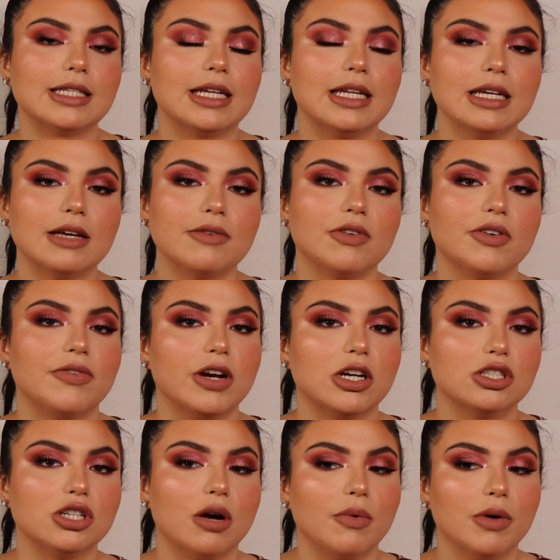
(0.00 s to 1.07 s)
because I need to give it a fair
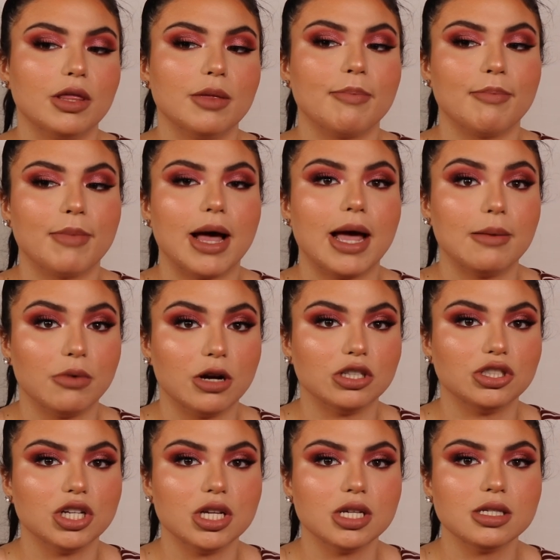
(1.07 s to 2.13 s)
shot with my
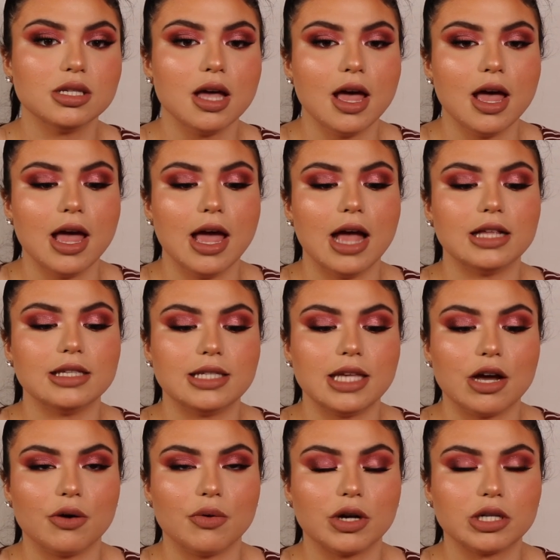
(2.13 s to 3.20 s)
brushes and see
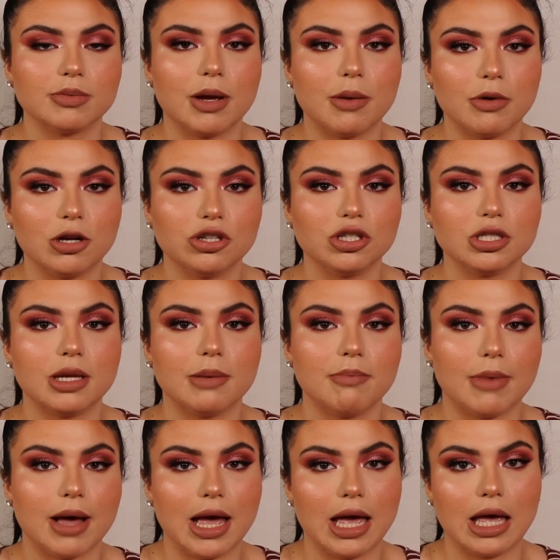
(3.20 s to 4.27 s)
how it works. My brushes and
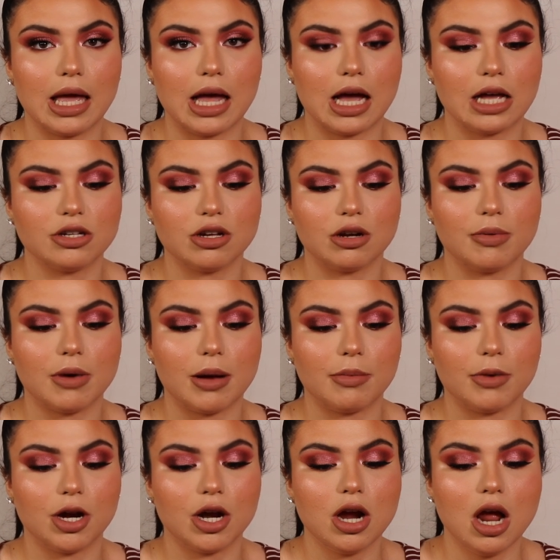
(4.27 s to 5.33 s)
my eyeshadow
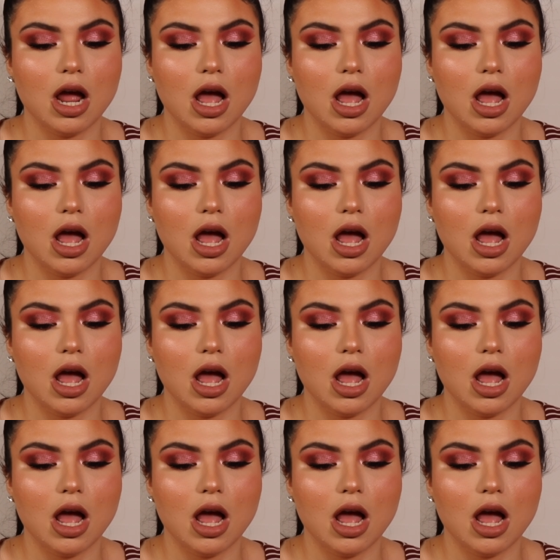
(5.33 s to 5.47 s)
primer.